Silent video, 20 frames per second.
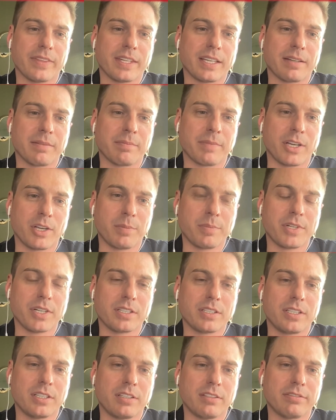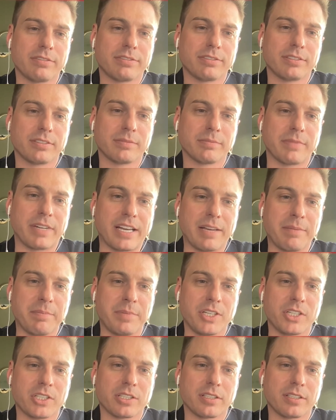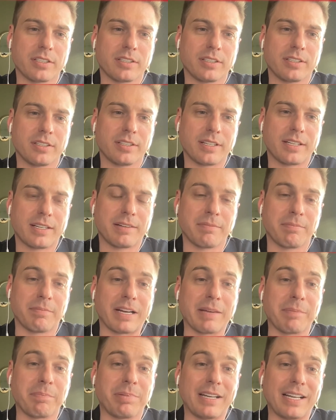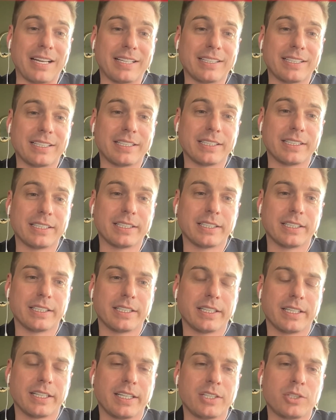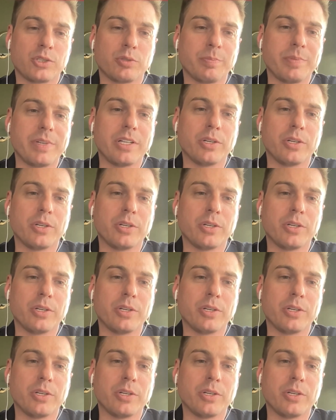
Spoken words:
my objective, my ambition, my plan is to build a